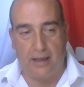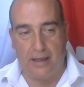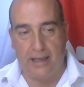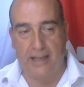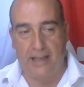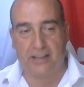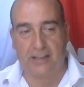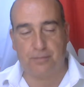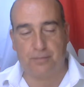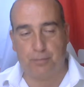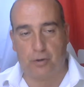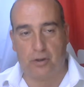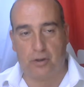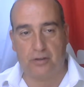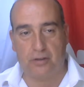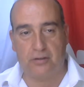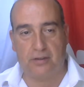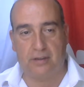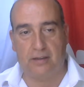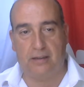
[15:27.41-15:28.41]

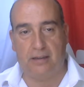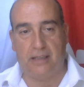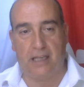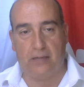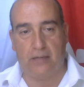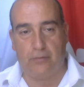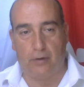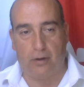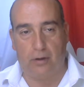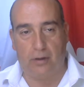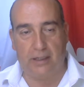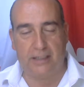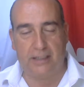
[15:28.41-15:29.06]
expert level.